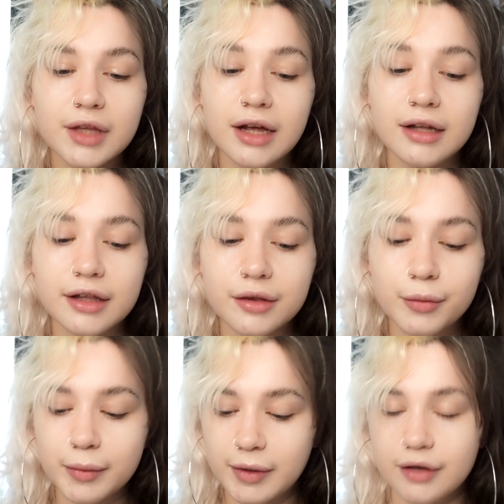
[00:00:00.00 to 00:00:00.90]
And like there'll
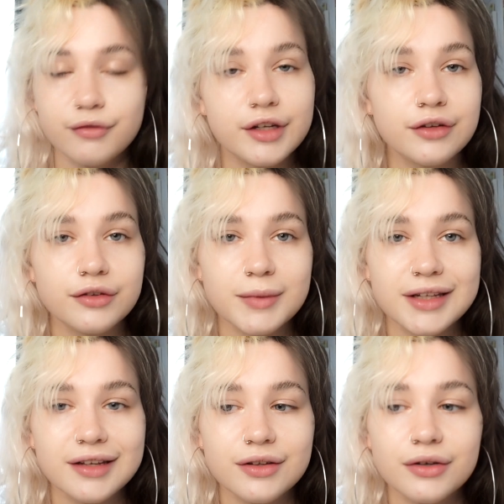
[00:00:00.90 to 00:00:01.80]
be makeup videos on my
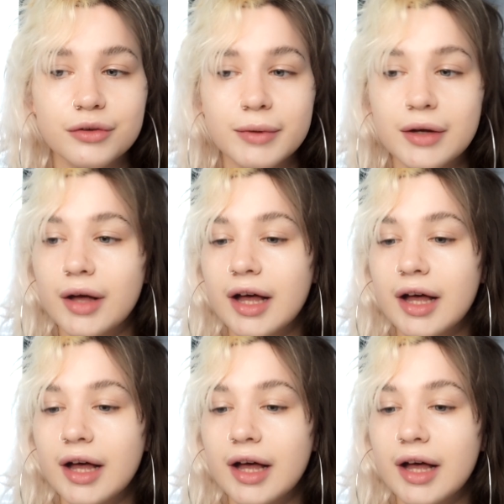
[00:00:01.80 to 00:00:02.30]
TikTok as well,